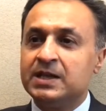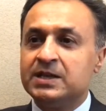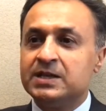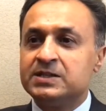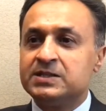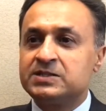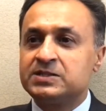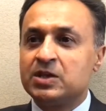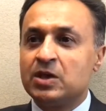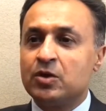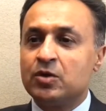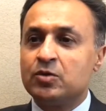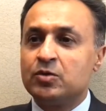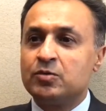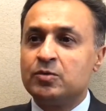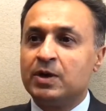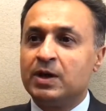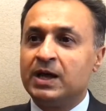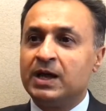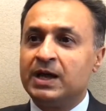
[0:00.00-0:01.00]

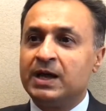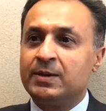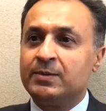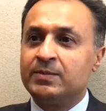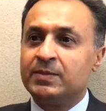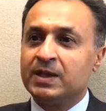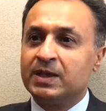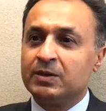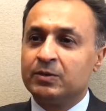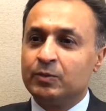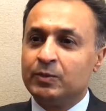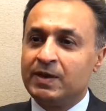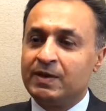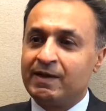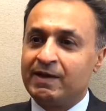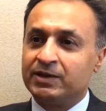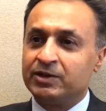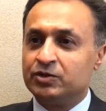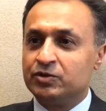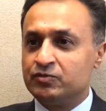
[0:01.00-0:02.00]
So we
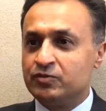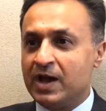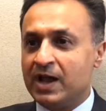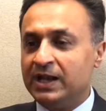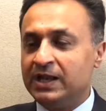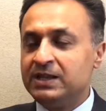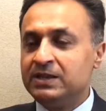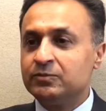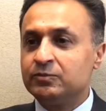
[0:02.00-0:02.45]
had a good rally.